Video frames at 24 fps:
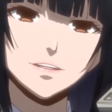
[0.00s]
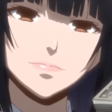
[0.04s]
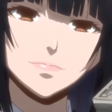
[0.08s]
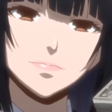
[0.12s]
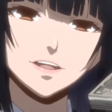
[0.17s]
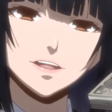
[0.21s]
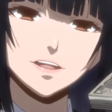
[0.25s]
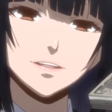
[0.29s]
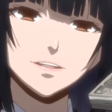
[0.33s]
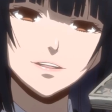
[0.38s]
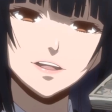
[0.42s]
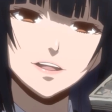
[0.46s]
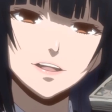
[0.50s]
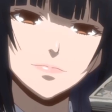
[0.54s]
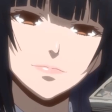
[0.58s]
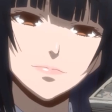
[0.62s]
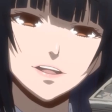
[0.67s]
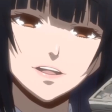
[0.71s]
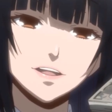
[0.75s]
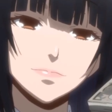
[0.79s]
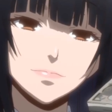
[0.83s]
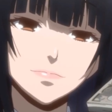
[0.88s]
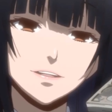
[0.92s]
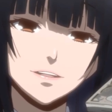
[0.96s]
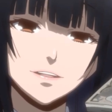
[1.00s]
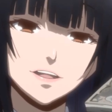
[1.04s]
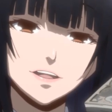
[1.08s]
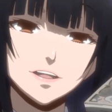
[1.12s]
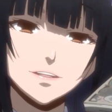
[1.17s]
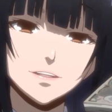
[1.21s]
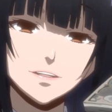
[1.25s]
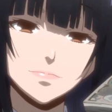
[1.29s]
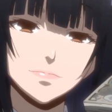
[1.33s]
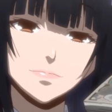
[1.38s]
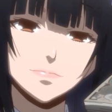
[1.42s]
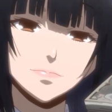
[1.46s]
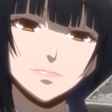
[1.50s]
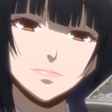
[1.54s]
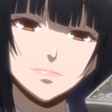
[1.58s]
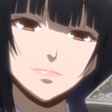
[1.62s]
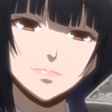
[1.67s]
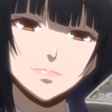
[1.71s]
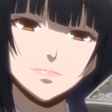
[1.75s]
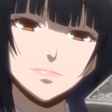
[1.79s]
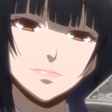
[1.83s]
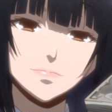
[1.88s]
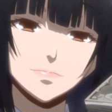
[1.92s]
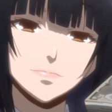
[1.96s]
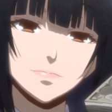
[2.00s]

wealth, which some critics objected to.